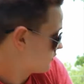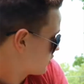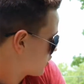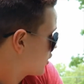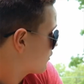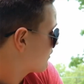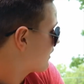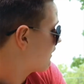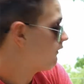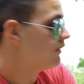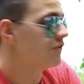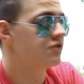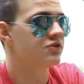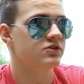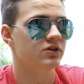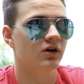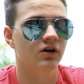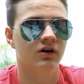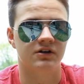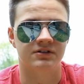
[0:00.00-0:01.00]
Go out under
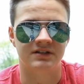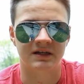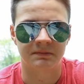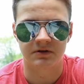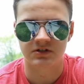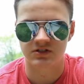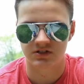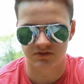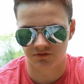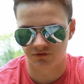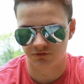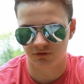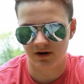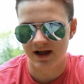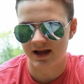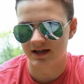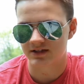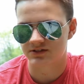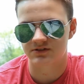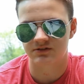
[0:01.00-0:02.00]
your yard, take pictures of
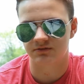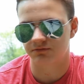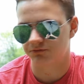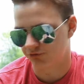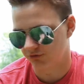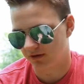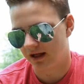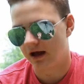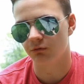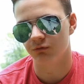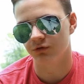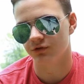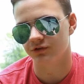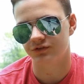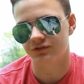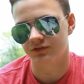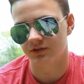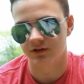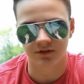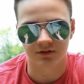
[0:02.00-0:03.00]
grass,
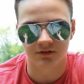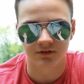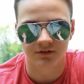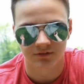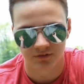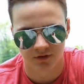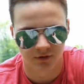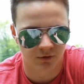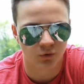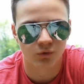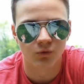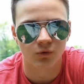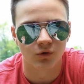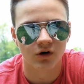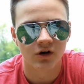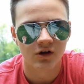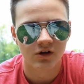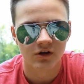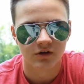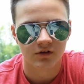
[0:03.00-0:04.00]
flowers. They're
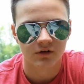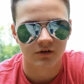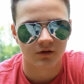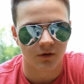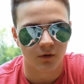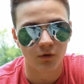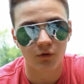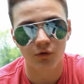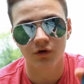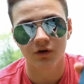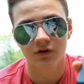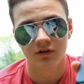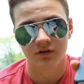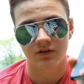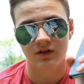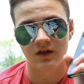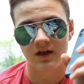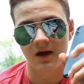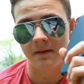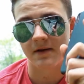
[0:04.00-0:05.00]
cool. Or,
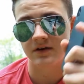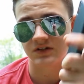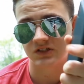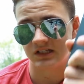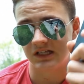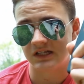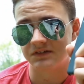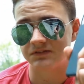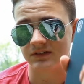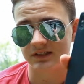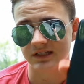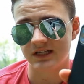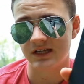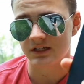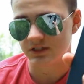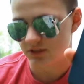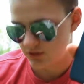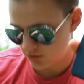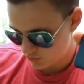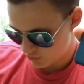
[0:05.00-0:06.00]
I'm actually gonna leave a
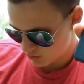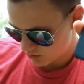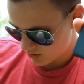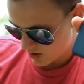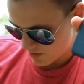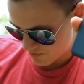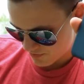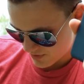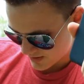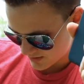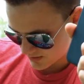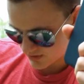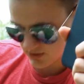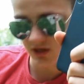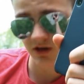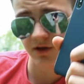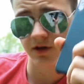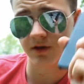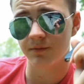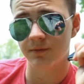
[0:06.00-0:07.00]
link to
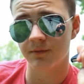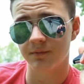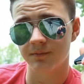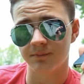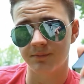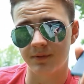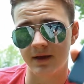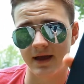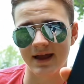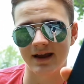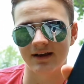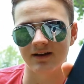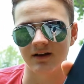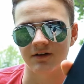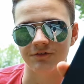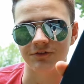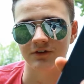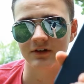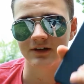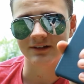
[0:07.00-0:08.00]
this pack
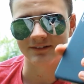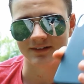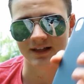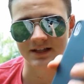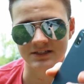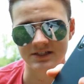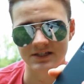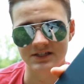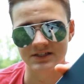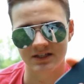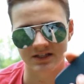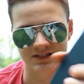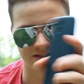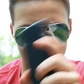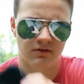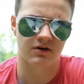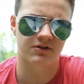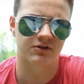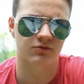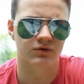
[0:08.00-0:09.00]
of lenses and
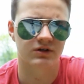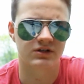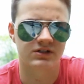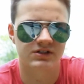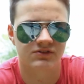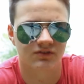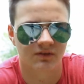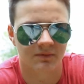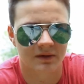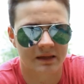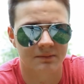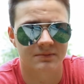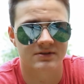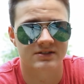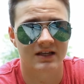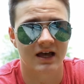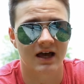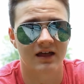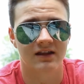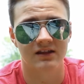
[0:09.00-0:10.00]
some other ones from
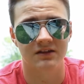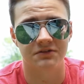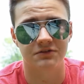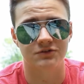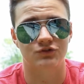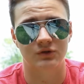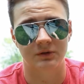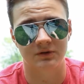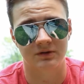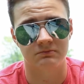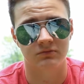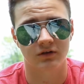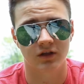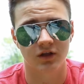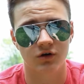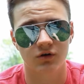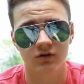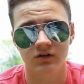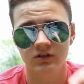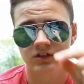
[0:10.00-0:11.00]
Amazon in the description
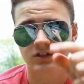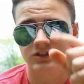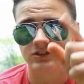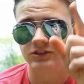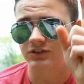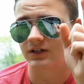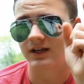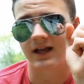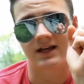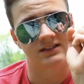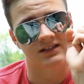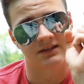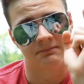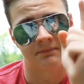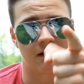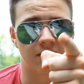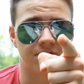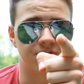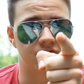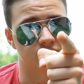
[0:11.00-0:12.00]
below, so you guys can
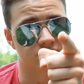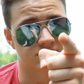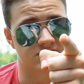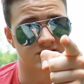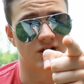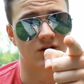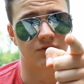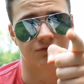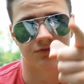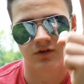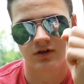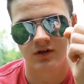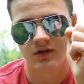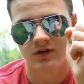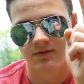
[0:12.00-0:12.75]
battle for yourself.